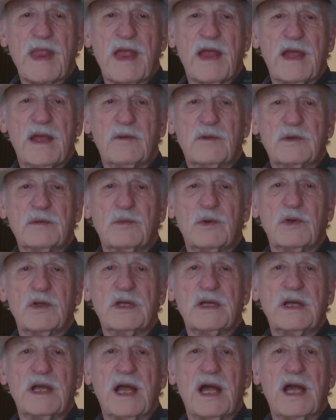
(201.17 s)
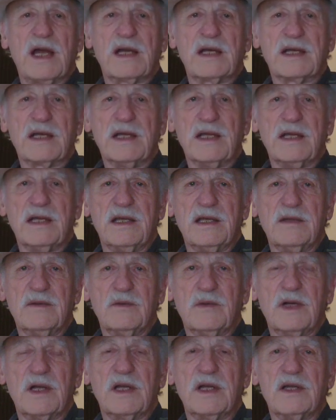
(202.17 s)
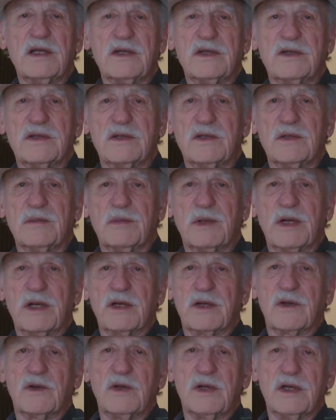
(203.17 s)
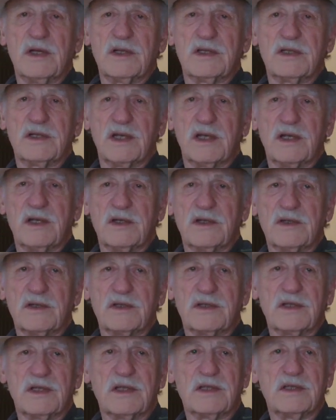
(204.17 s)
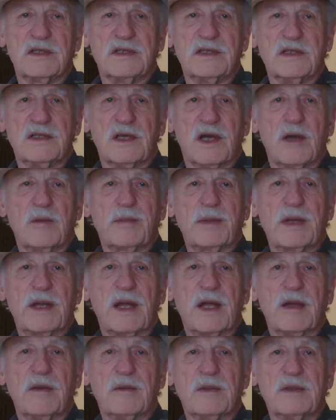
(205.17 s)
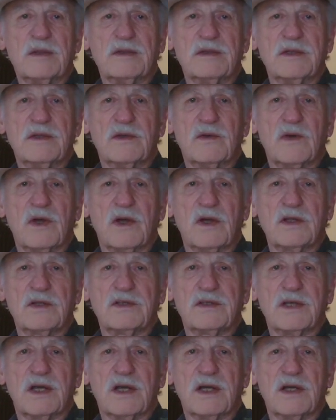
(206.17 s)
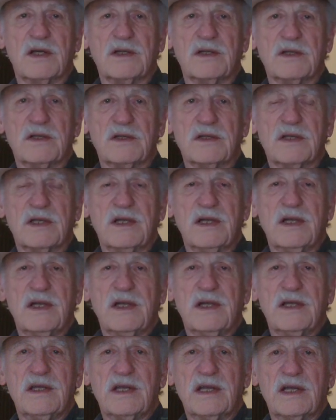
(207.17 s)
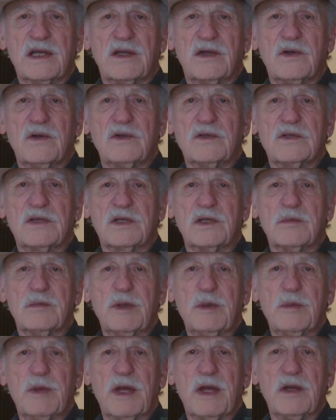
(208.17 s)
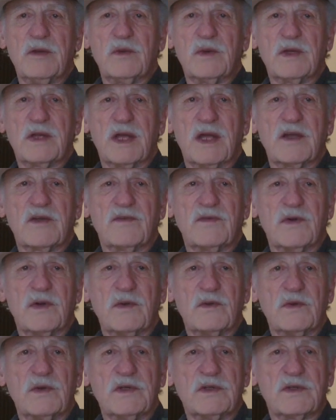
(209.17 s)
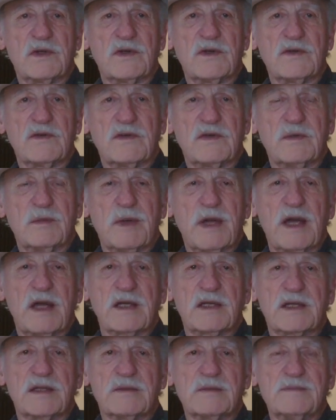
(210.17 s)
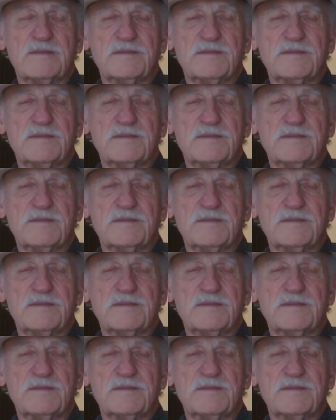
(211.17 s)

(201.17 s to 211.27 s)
It was more than likely well understood by coin exchangers such as the Oppenheimers and the Rothschilds that loans could be made without full reserves to back them.